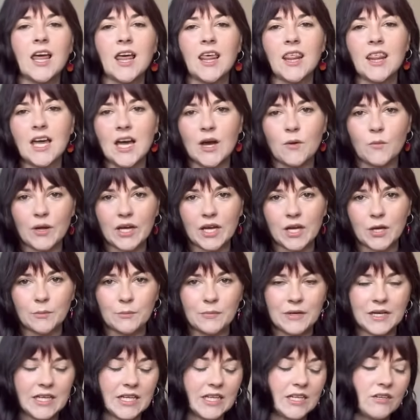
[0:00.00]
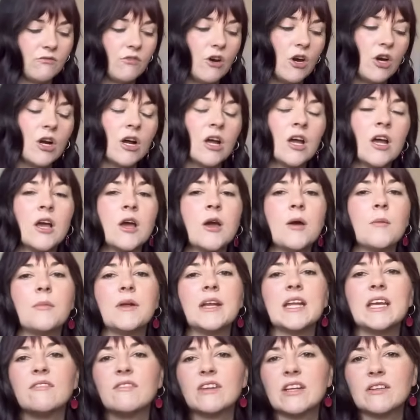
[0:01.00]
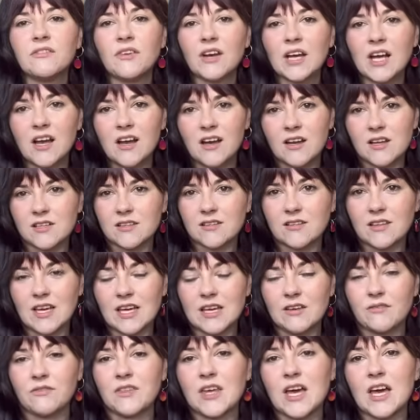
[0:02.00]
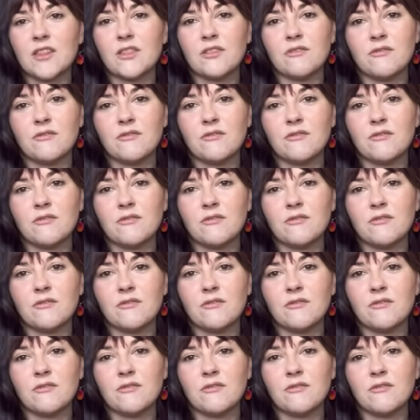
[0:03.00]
that went completely wrong. But even if I can't save that,